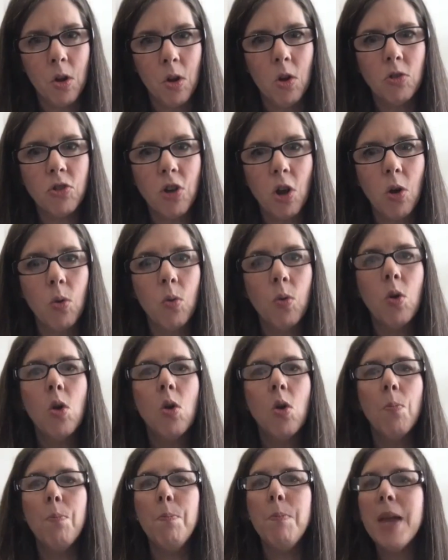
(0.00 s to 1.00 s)
So
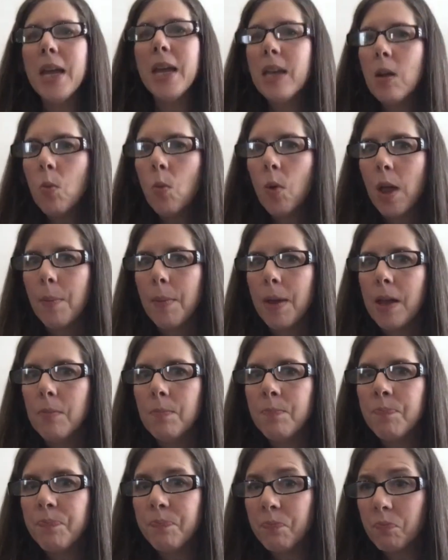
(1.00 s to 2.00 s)
many
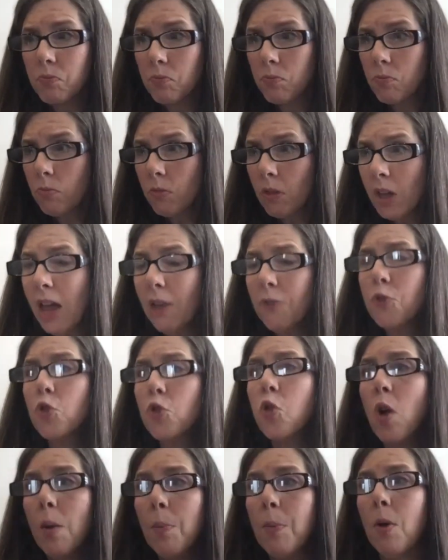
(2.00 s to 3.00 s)
women have
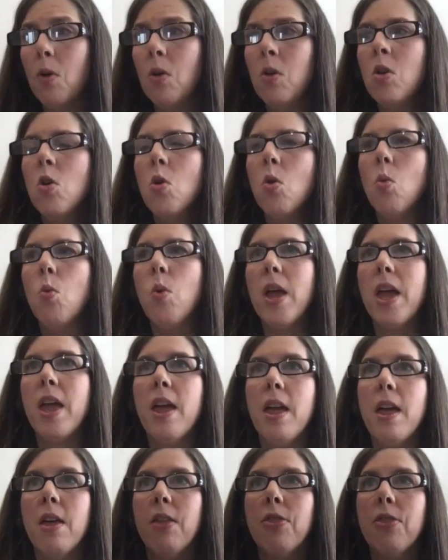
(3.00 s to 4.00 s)
trouble
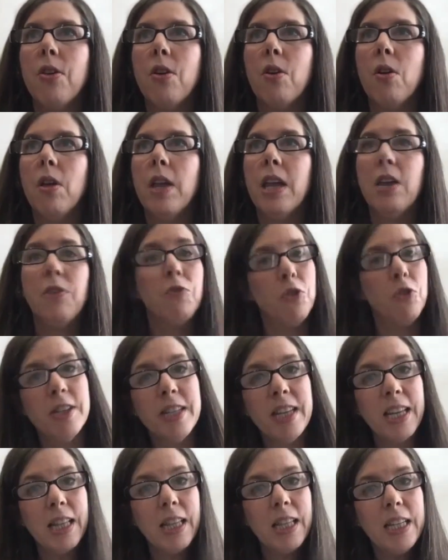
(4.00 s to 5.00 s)
with
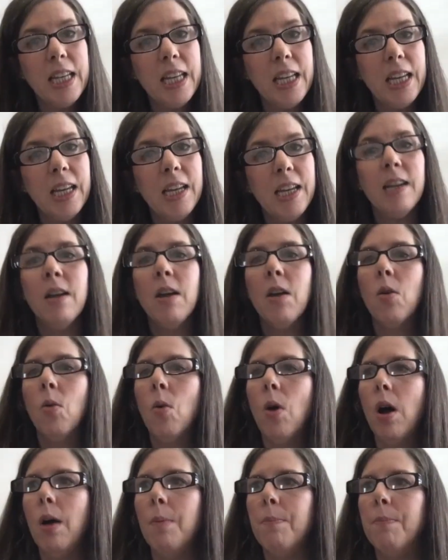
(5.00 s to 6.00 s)
infertility,
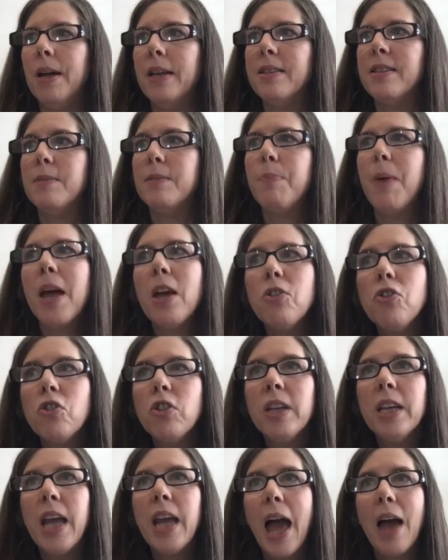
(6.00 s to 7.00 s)

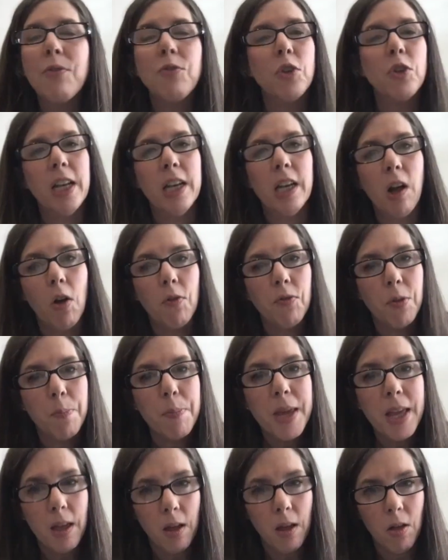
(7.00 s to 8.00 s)
especially after getting off the
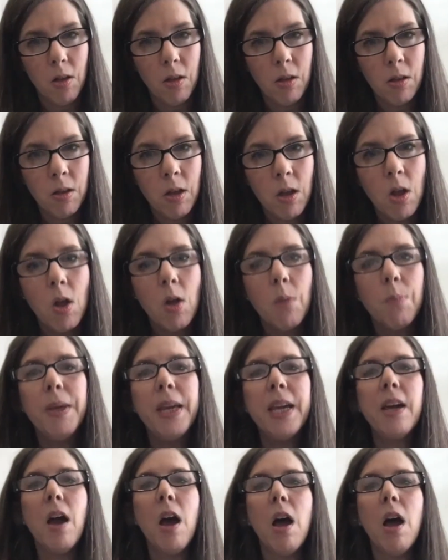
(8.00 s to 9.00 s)
pill,
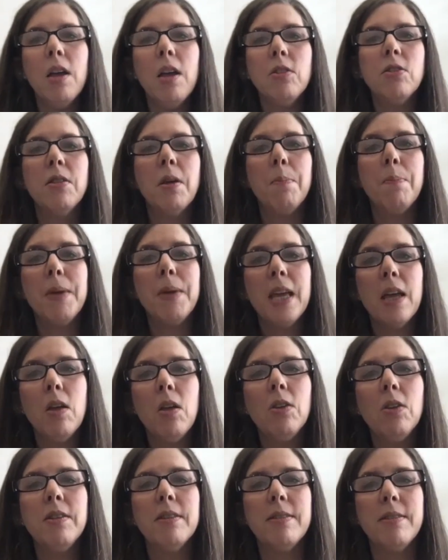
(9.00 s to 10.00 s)
because the
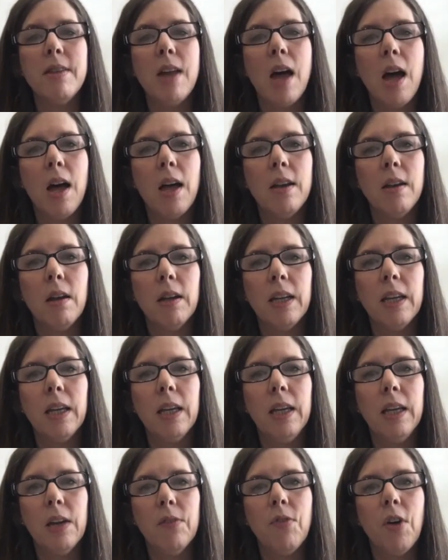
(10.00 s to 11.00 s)
pill does not
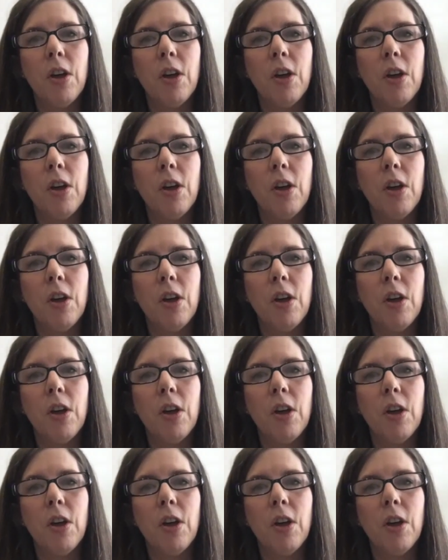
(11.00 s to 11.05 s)
give